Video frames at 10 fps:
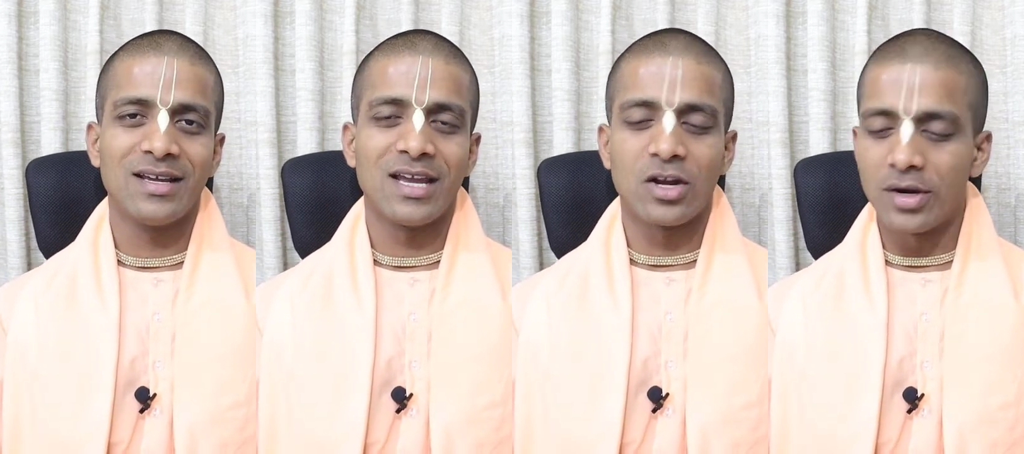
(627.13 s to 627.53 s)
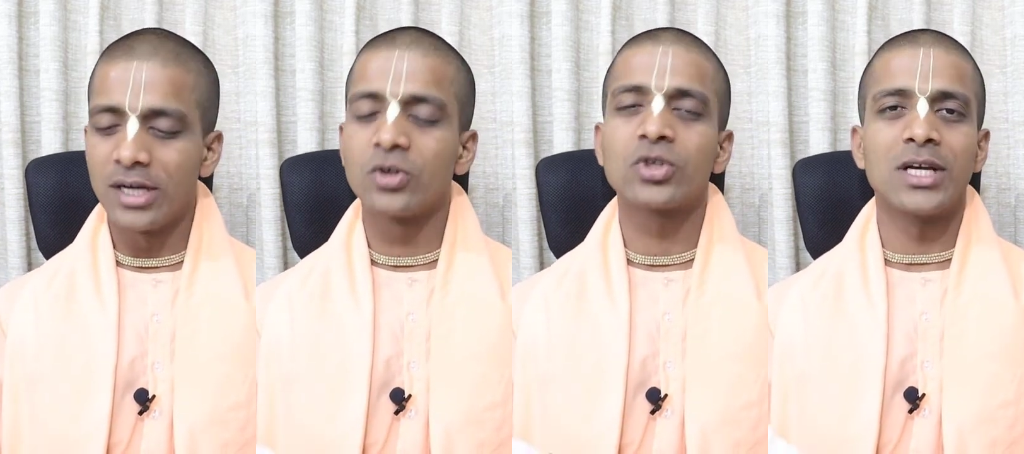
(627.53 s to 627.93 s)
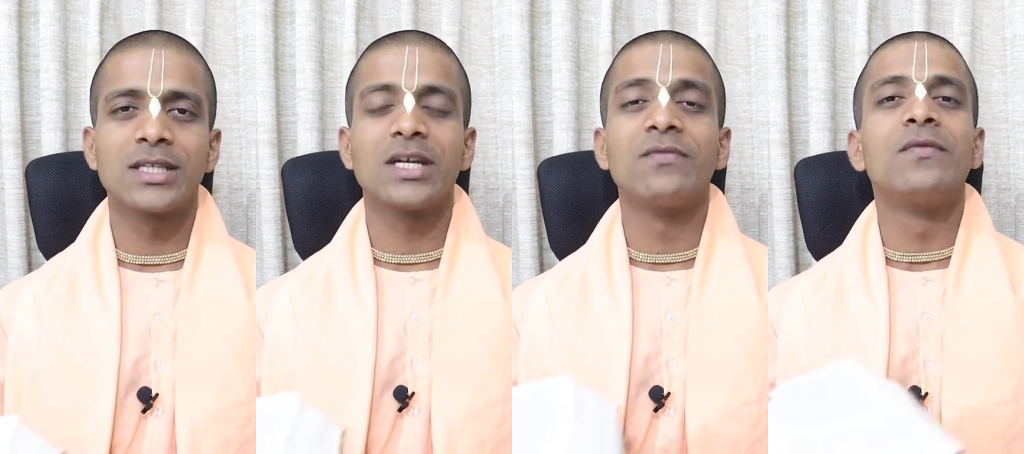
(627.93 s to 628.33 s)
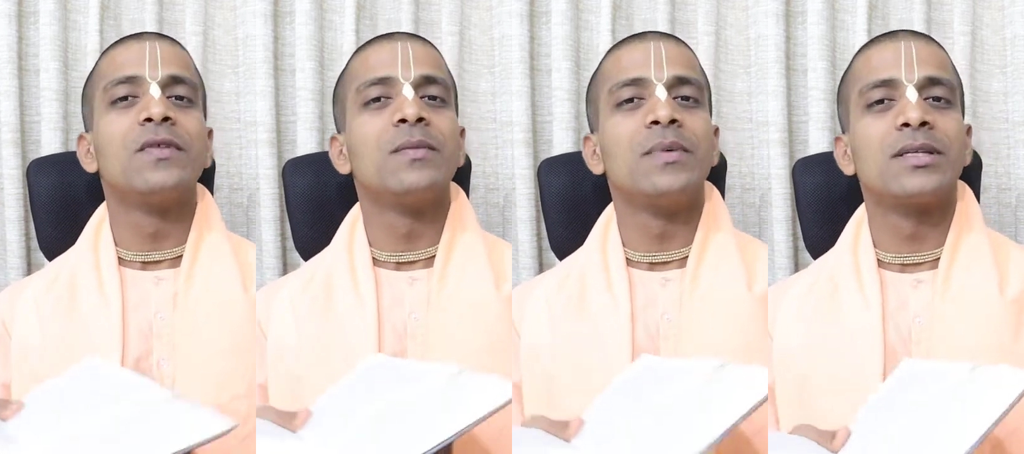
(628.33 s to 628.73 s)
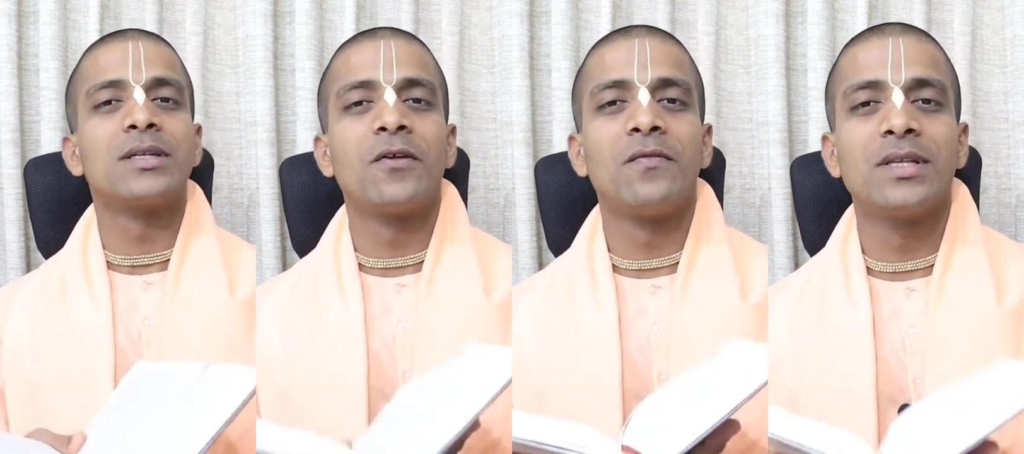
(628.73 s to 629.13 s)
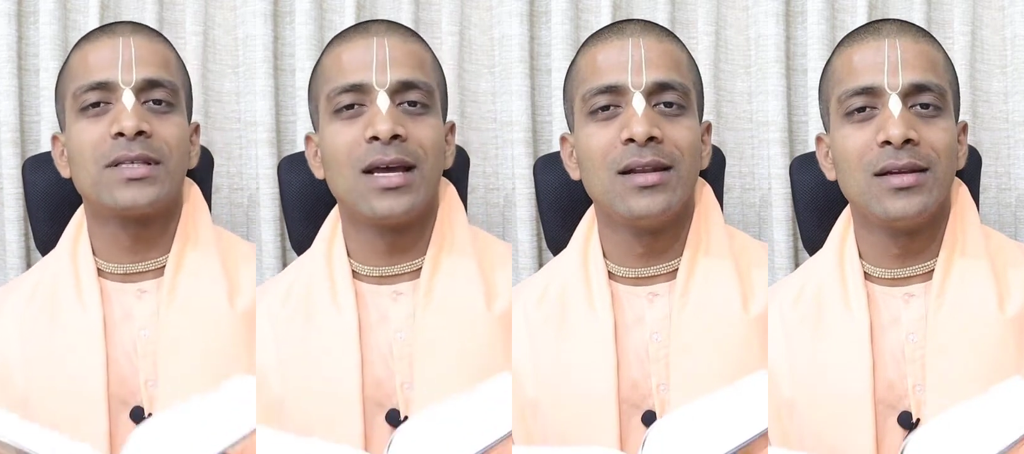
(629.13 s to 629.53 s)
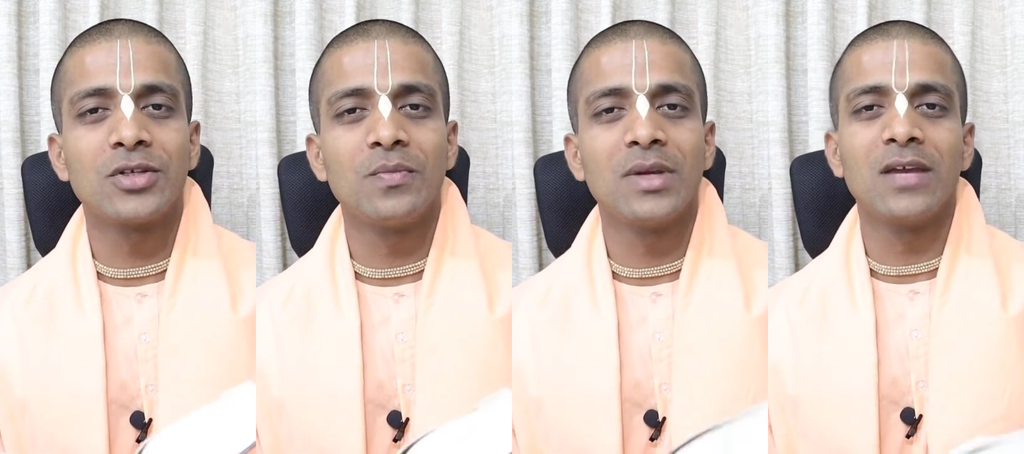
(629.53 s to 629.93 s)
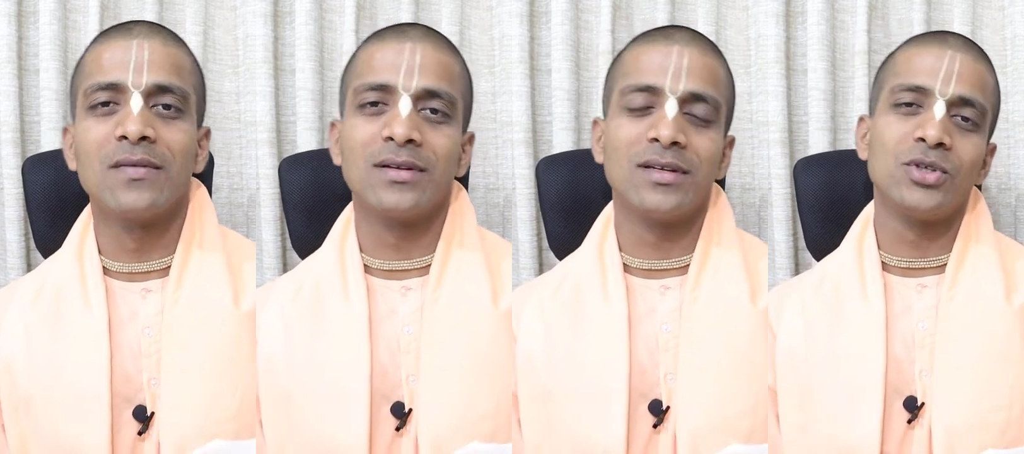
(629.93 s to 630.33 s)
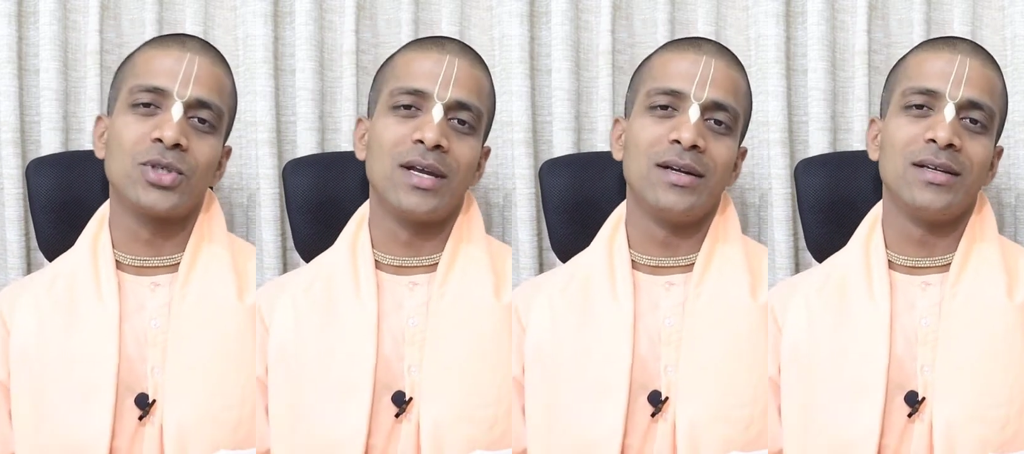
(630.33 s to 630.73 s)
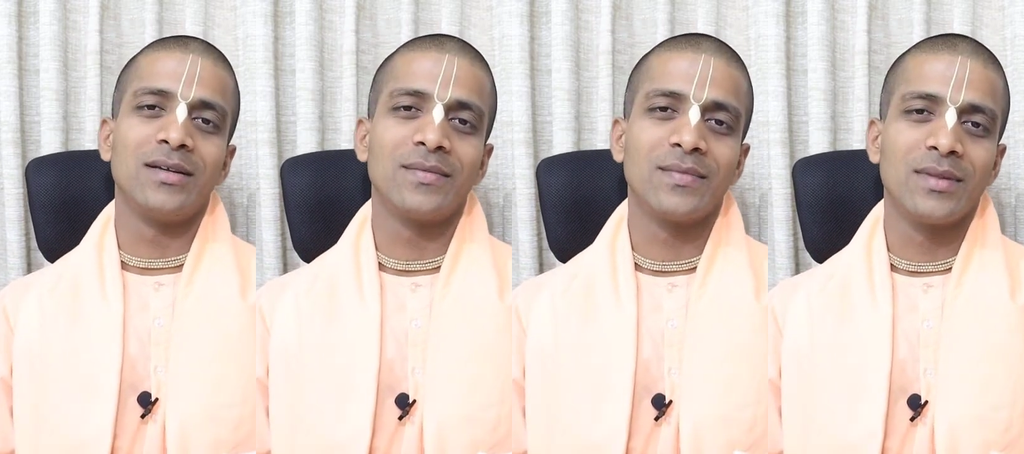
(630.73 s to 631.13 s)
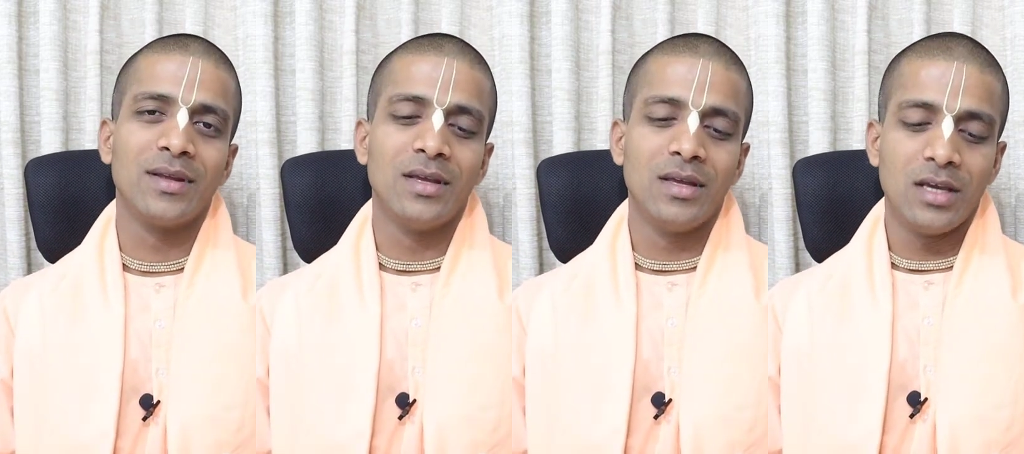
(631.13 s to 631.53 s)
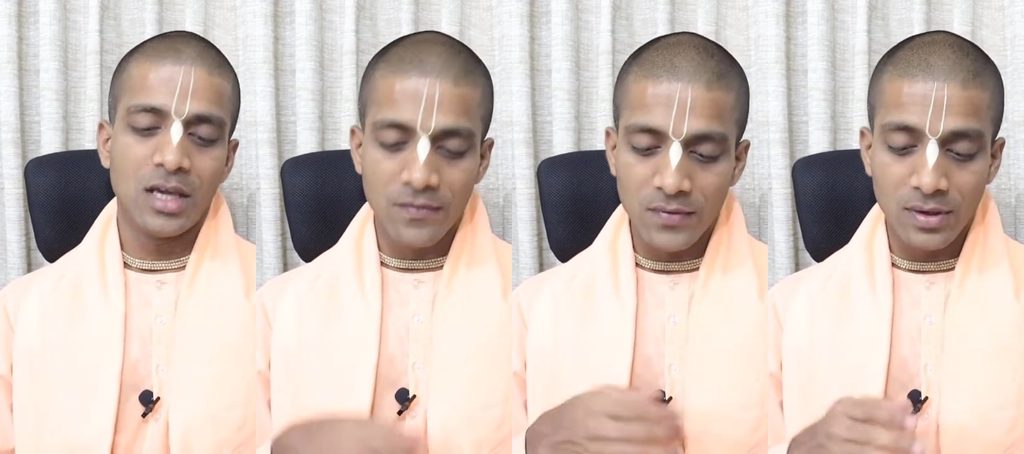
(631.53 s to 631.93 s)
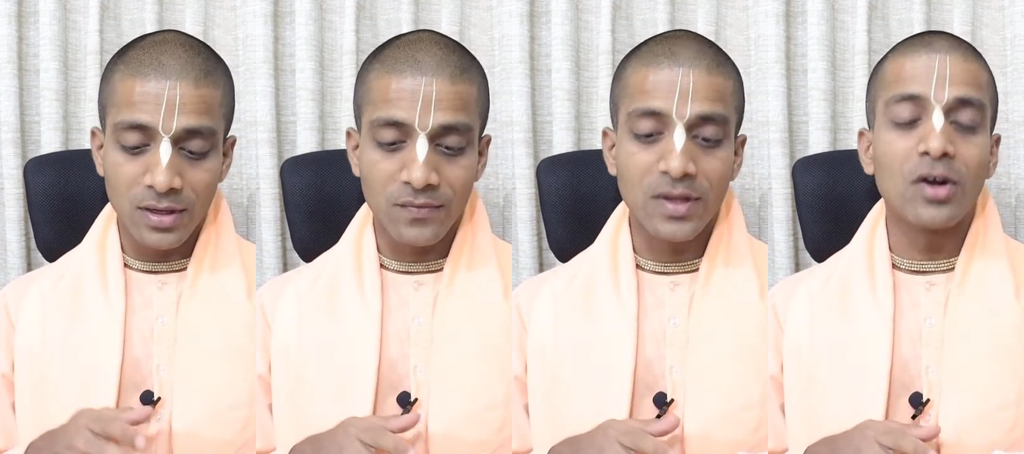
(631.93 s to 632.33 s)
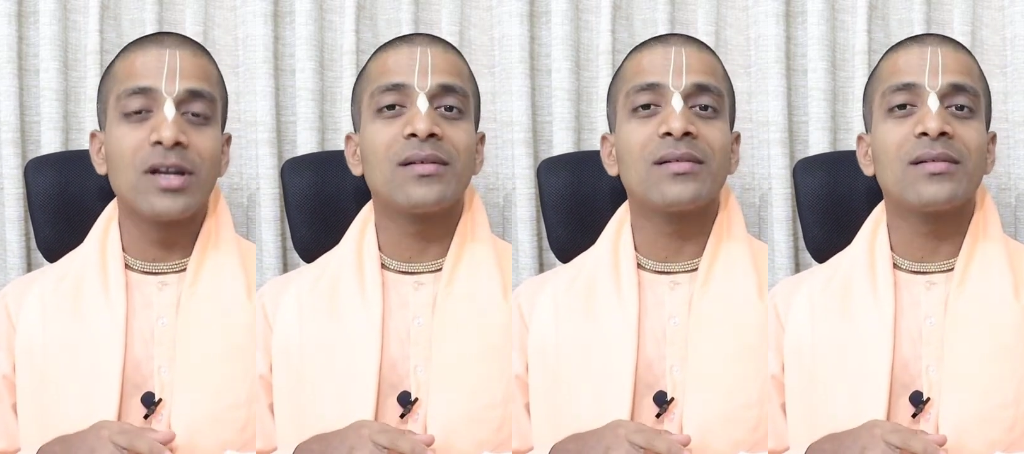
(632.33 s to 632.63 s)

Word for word: According to Shastra, 50% of one's salary should be given in charity. If, if you're not